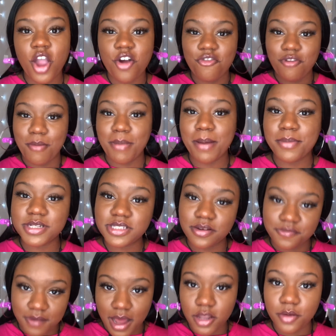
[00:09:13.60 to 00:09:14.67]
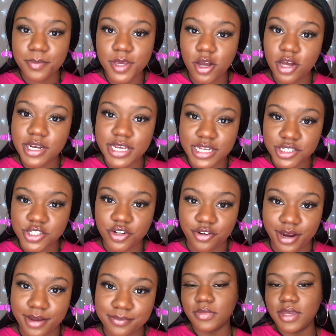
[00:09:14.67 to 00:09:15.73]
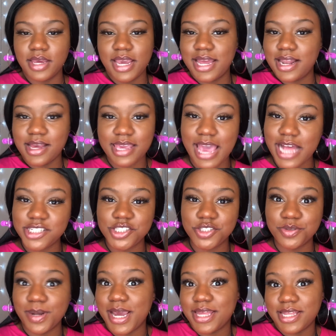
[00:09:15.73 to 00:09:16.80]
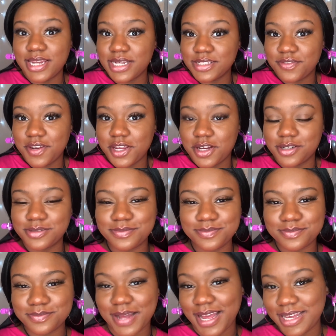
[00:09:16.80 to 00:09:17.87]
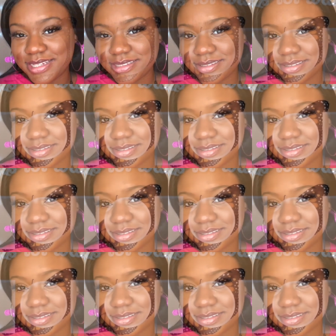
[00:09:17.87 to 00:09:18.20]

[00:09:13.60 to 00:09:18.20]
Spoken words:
Remember to follow me on Instagram, and I'll catch you in the next video. Bye.